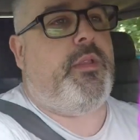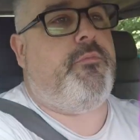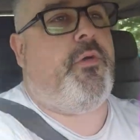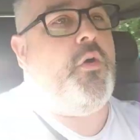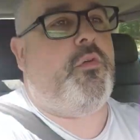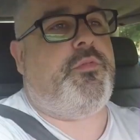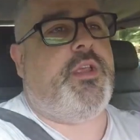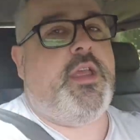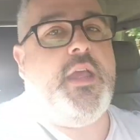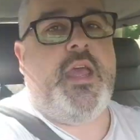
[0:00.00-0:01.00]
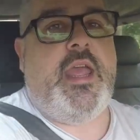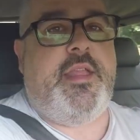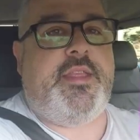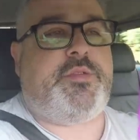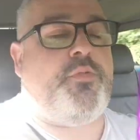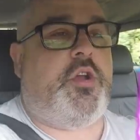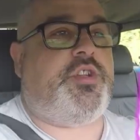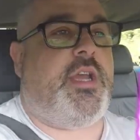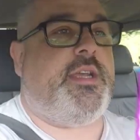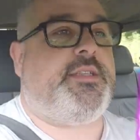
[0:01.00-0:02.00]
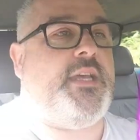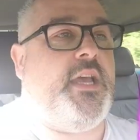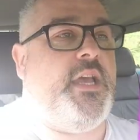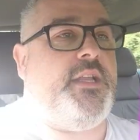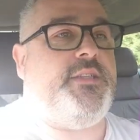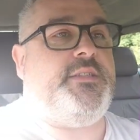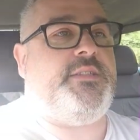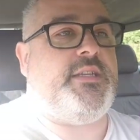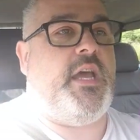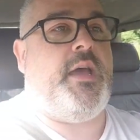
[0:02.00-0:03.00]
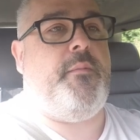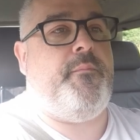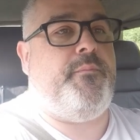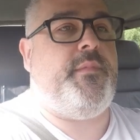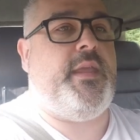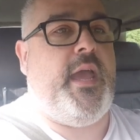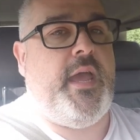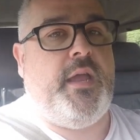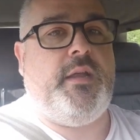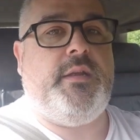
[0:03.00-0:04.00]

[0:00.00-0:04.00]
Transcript: involved in this project, and yeah,